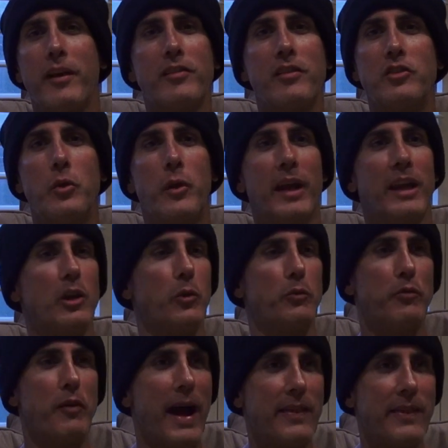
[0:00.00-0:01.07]
else is doing and you
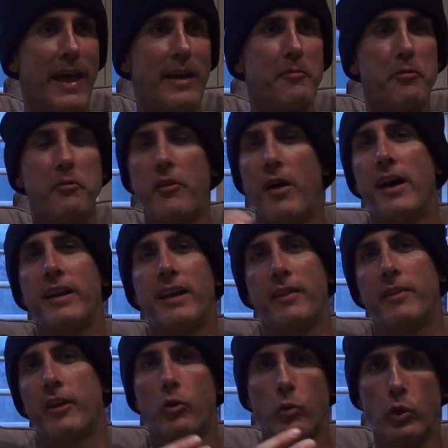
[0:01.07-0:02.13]
find that fun in
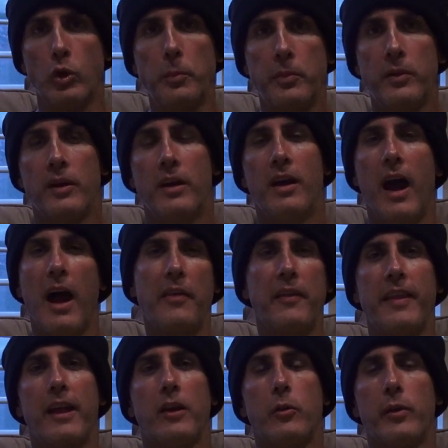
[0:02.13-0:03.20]
the group, I think
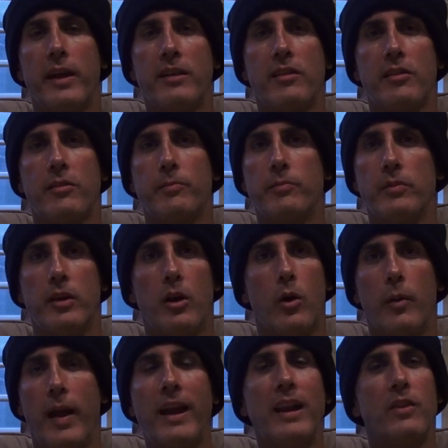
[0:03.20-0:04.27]
that creates, you
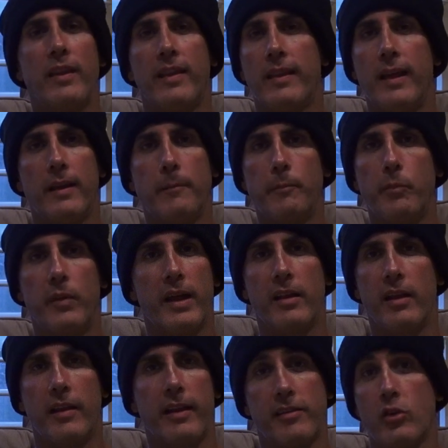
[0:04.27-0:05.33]
know, anything
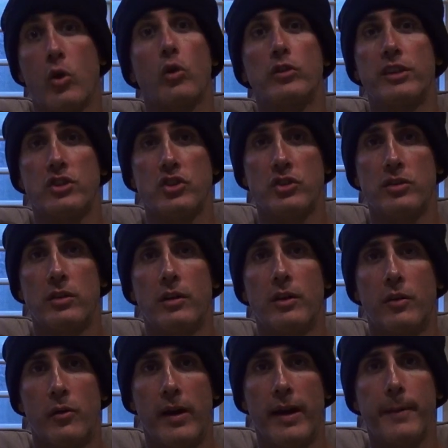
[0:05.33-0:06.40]
that's cultish,
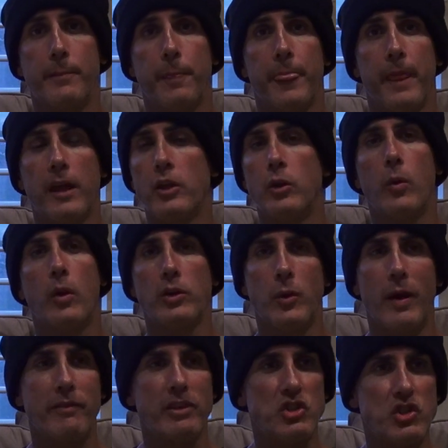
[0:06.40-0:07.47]
right? You
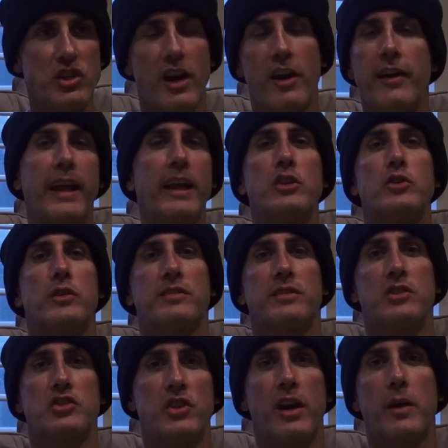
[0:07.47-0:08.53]
have a shared interest, a
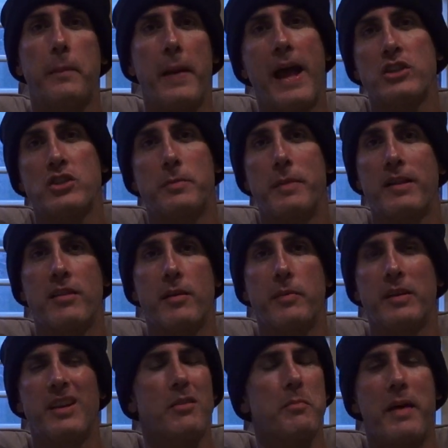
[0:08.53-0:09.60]
shared passion about
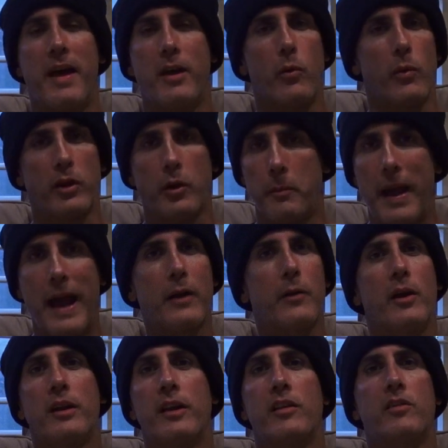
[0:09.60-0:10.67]
something. It doesn't matter what your
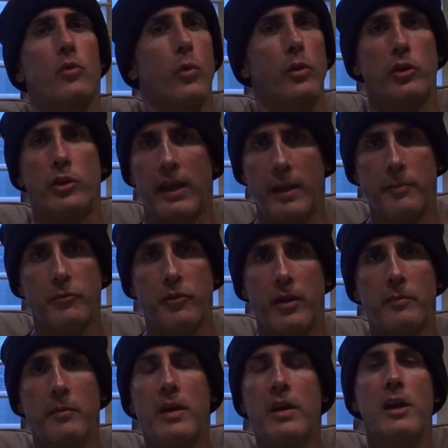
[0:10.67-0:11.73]
background is or where you came
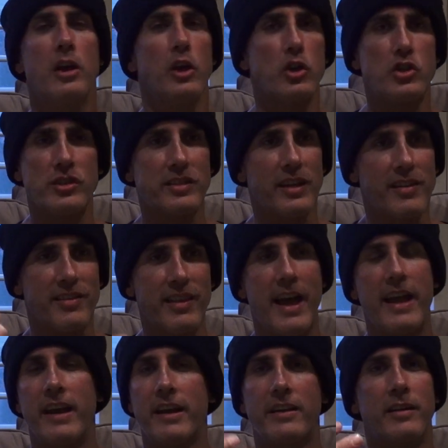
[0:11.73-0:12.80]
from. You're just
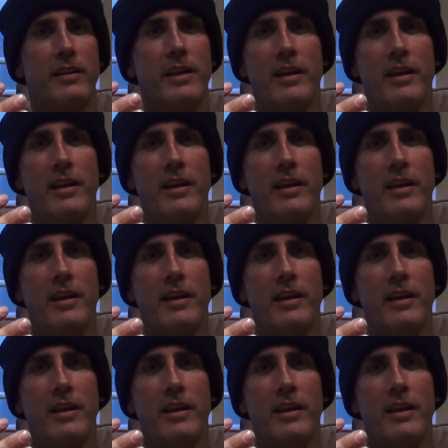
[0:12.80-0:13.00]
excited